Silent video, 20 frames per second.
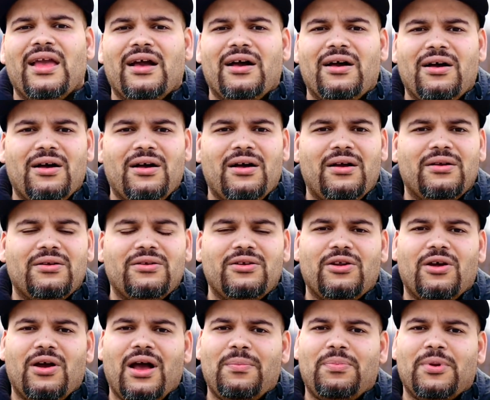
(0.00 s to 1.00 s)
uh, you
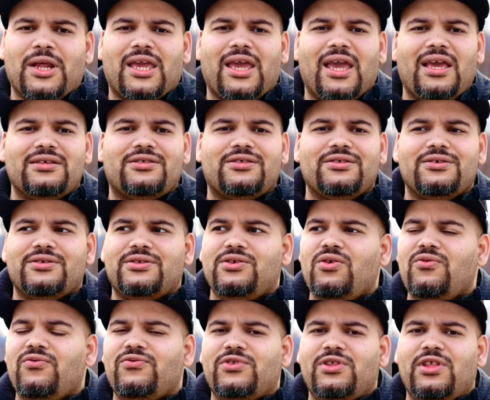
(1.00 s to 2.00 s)
know, applications,
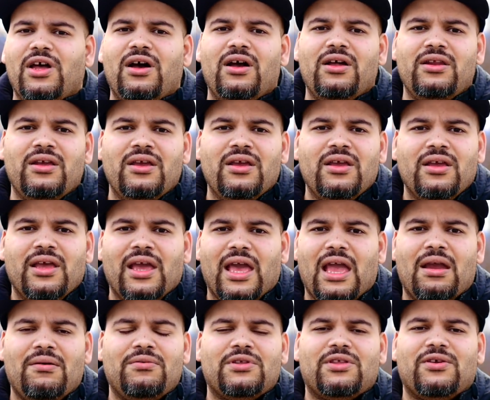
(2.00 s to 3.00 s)
you've done
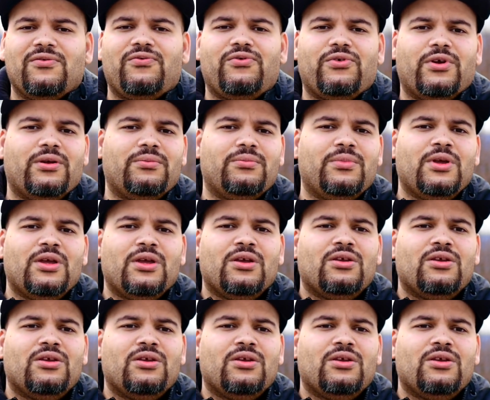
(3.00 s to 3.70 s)
everything from,